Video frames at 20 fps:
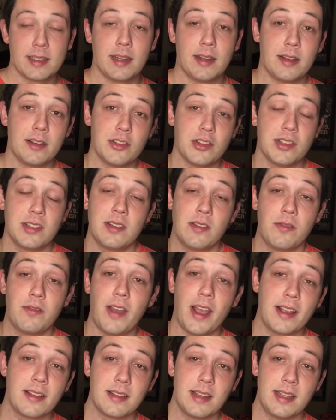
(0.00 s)
and just the
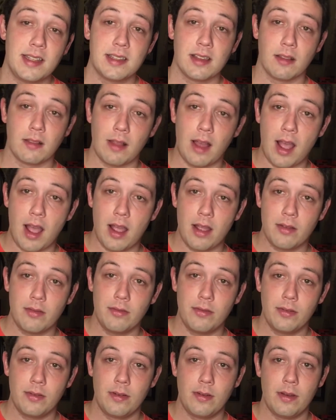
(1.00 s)
fact that he's alive,